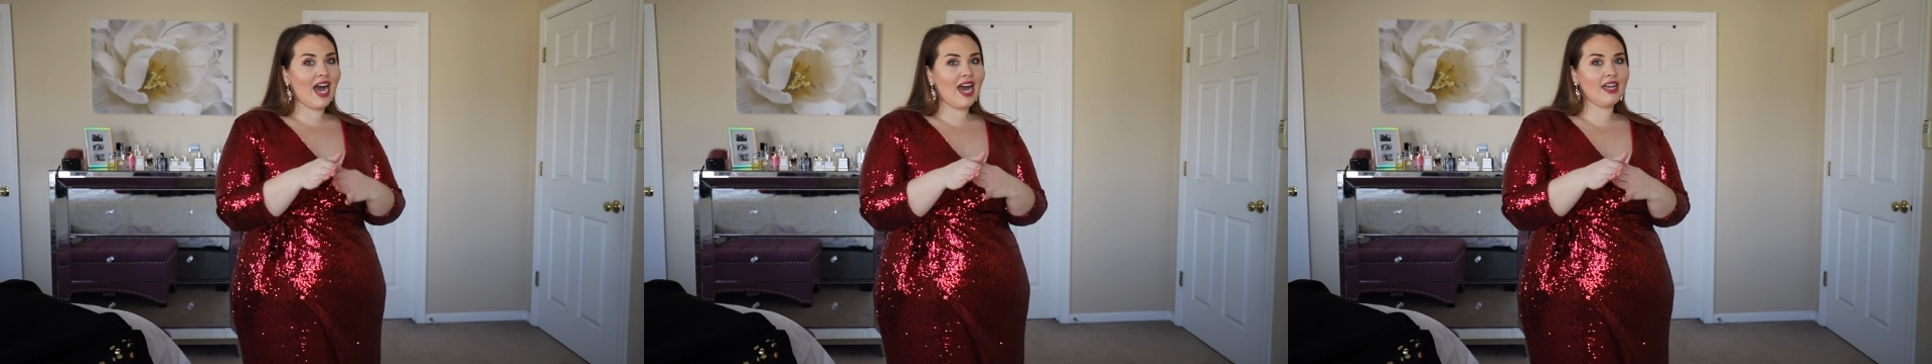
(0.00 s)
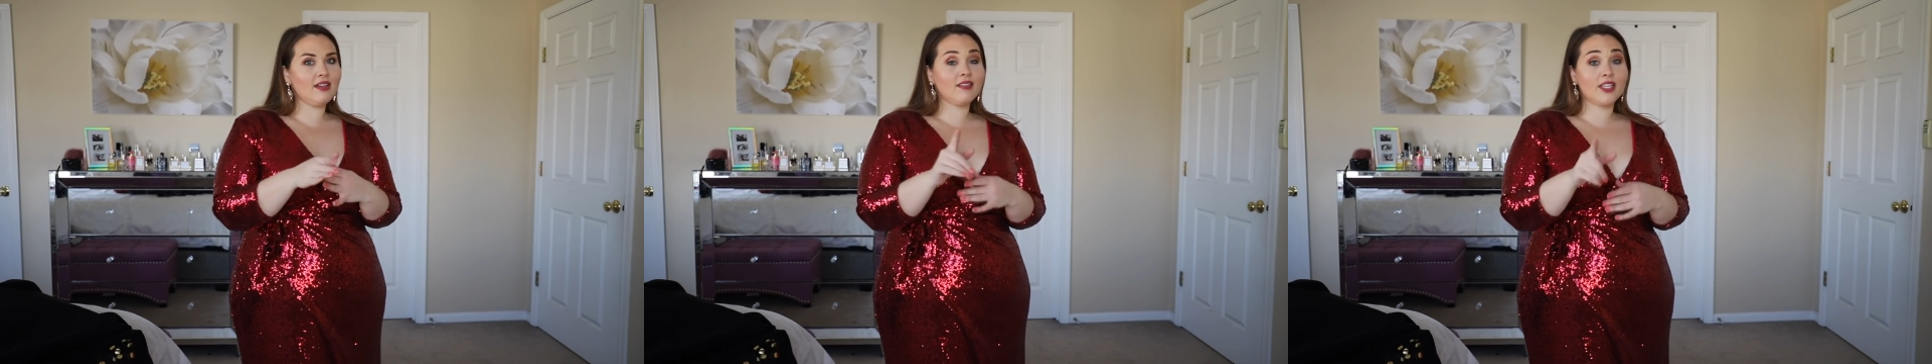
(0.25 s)

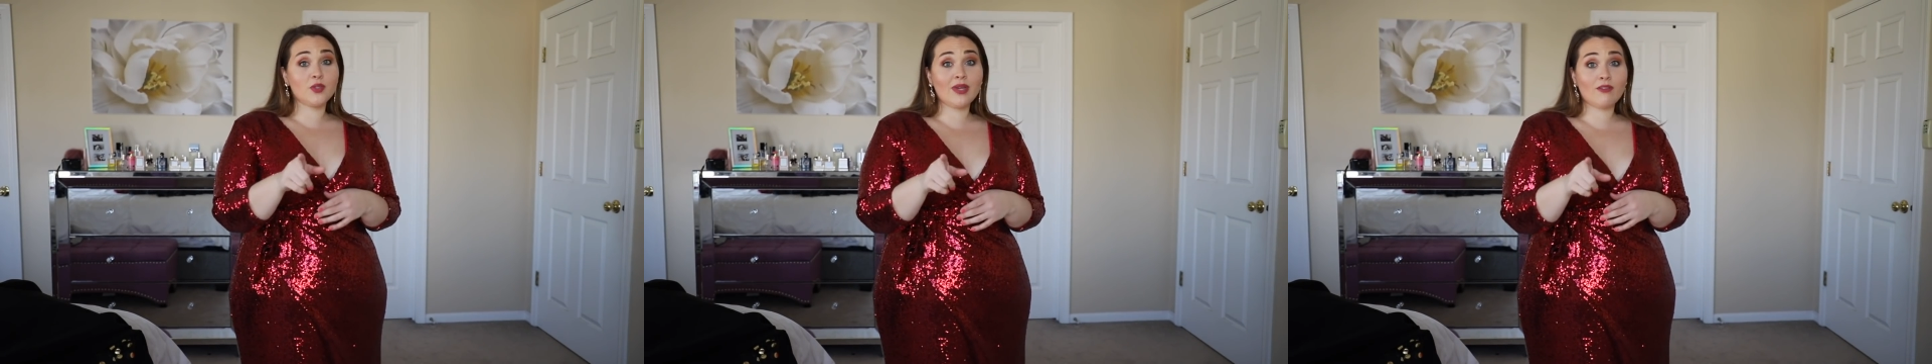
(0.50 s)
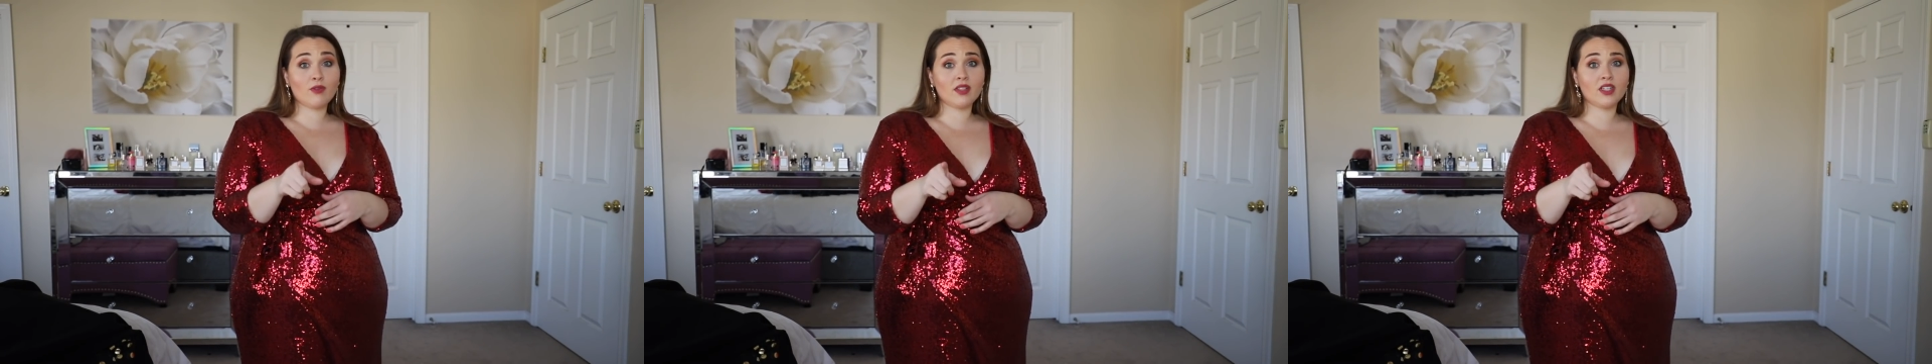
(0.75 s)
on. They do
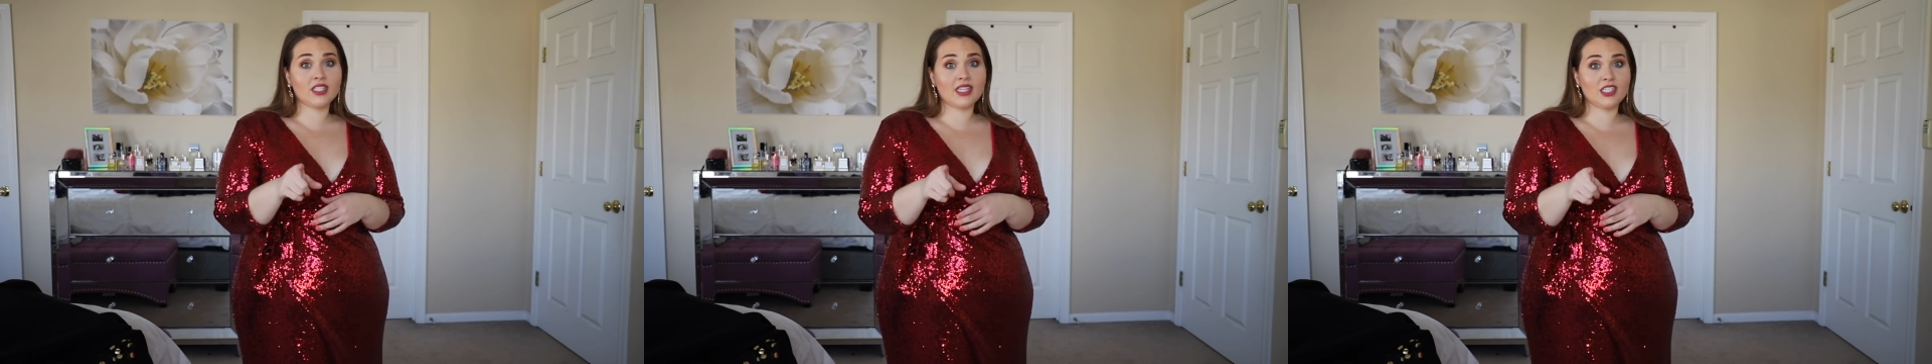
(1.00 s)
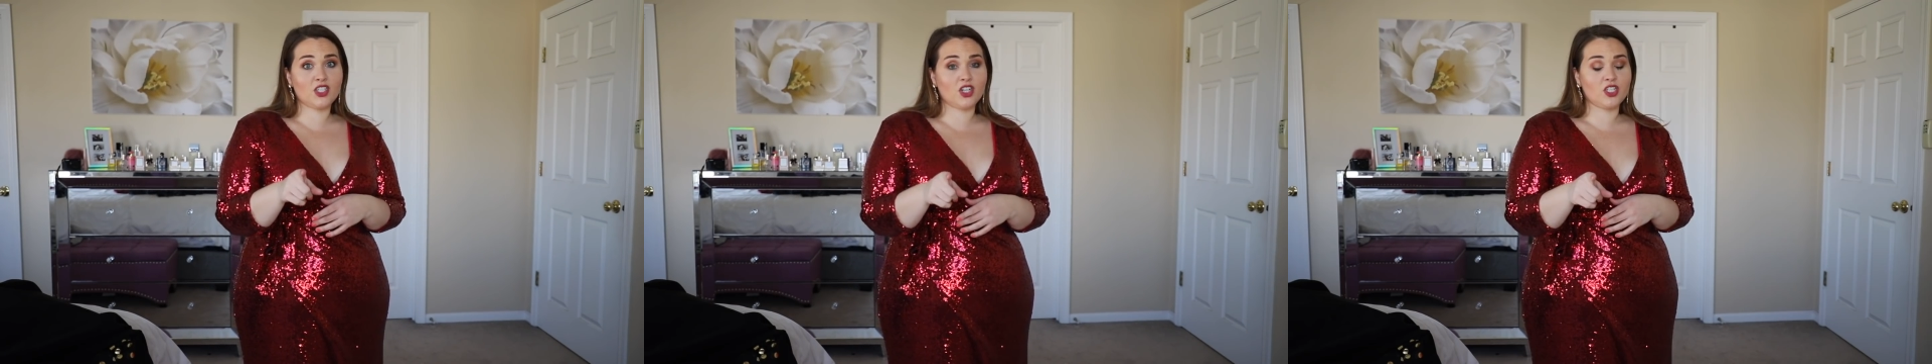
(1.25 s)
have really good
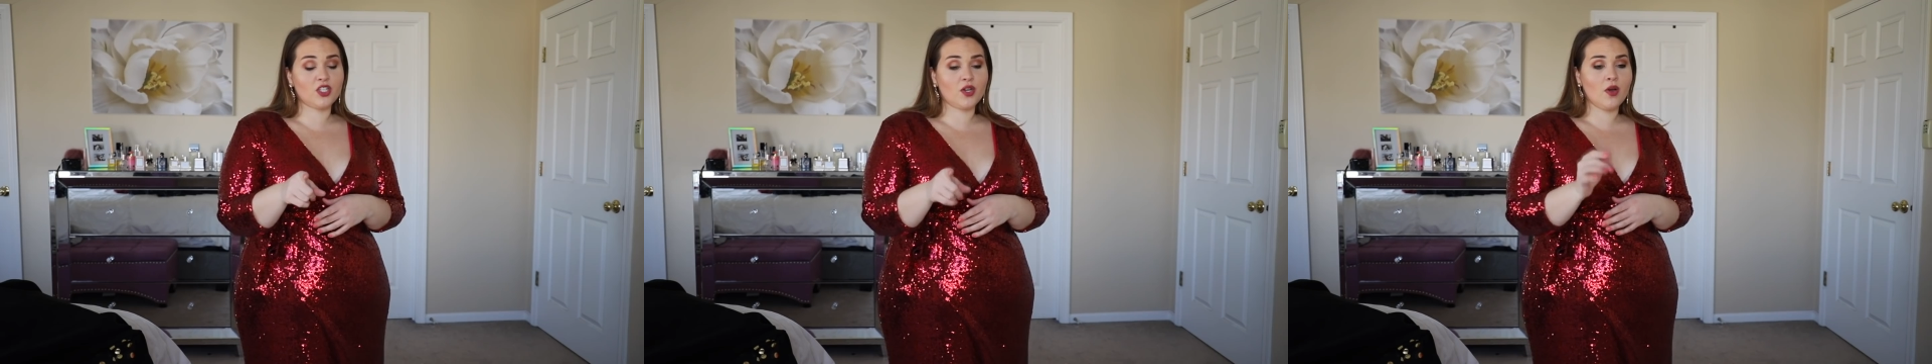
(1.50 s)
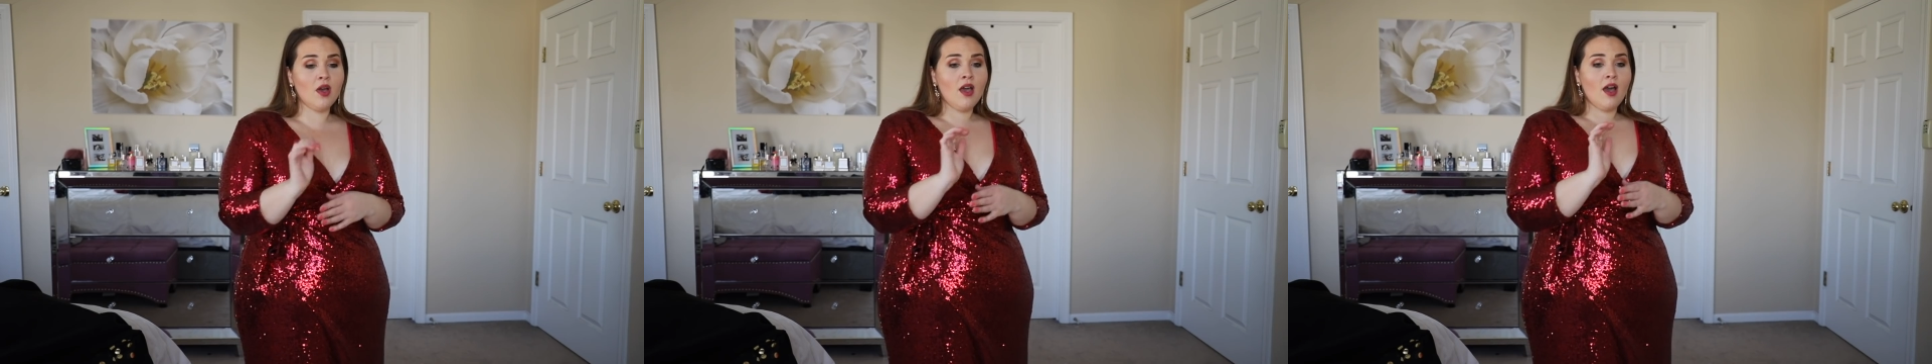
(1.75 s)
size charts
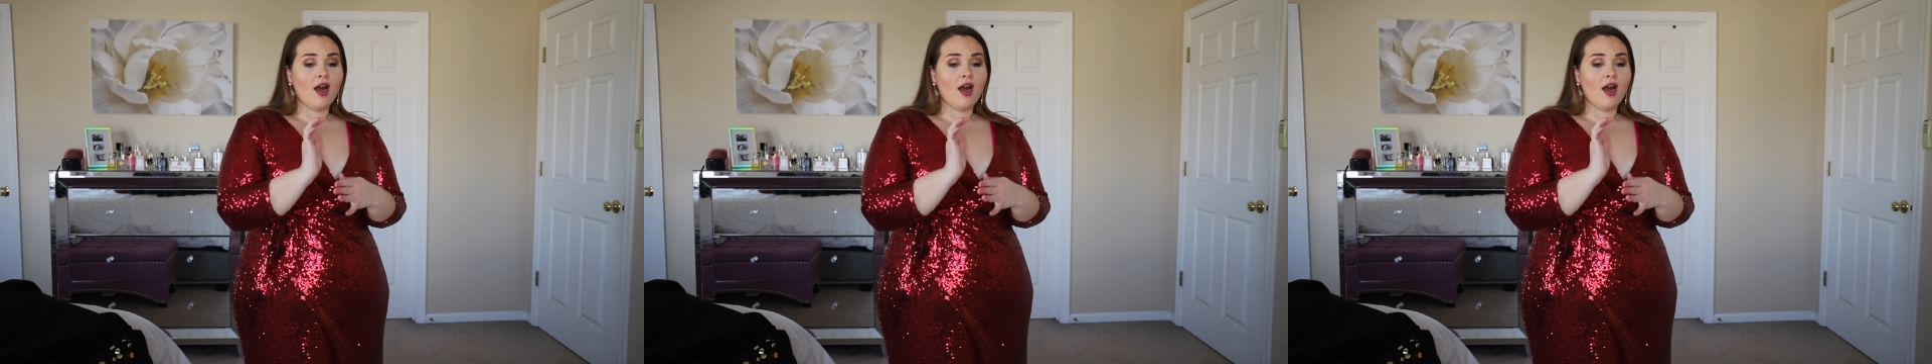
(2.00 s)
though.